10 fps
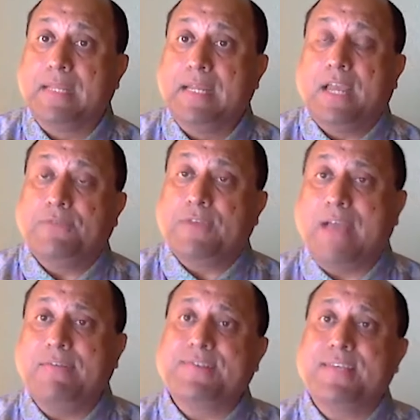if you
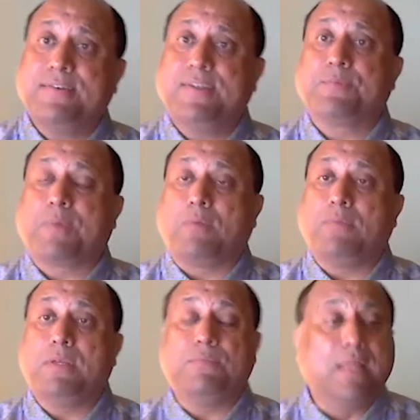have a serious
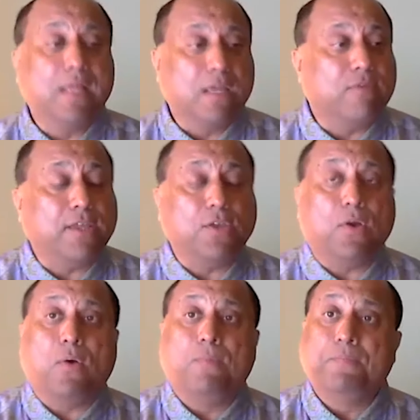problem where
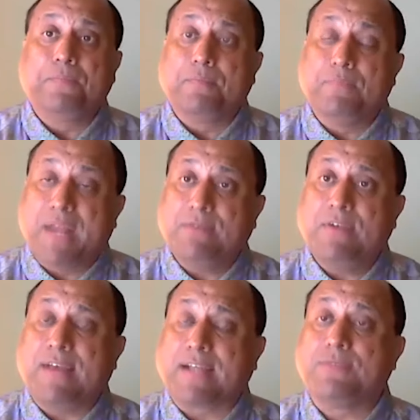your
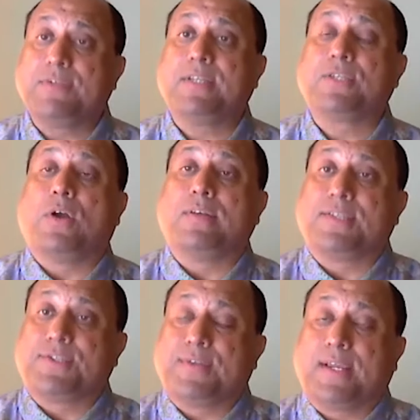brainwave activity has got
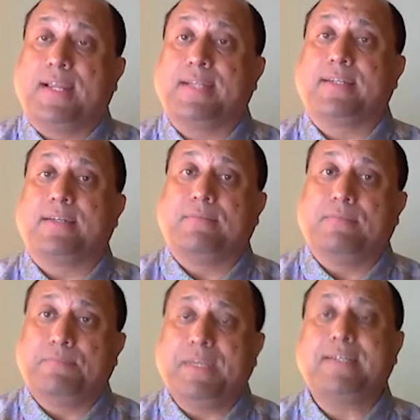dysregulated,
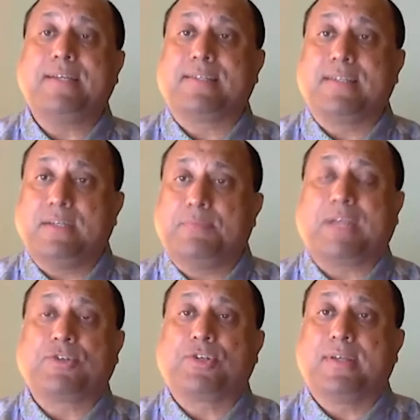PTSD,
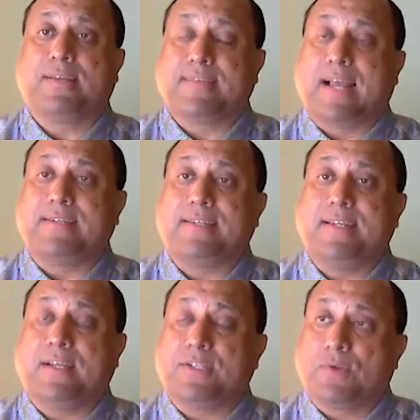depression, anxiety,
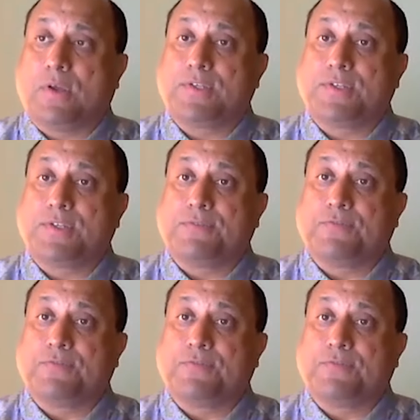and so on and so
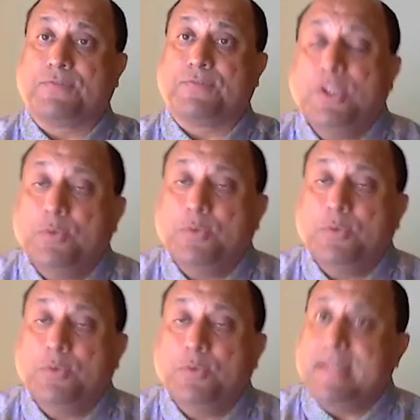forth, you
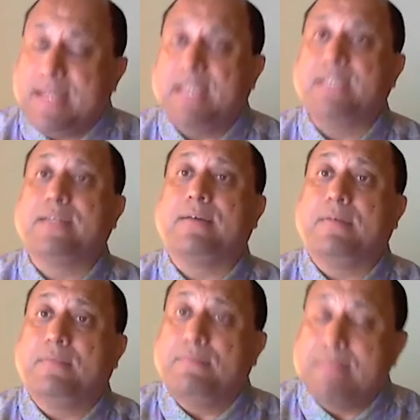probably need
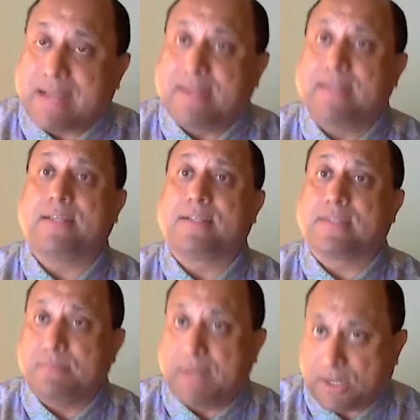magnetic
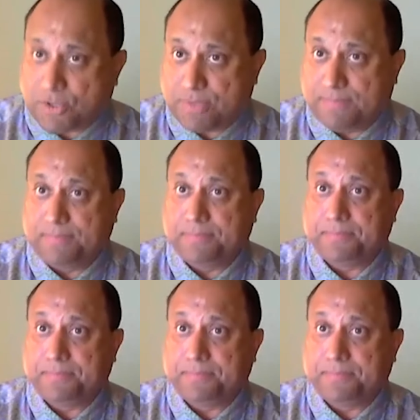stimulation.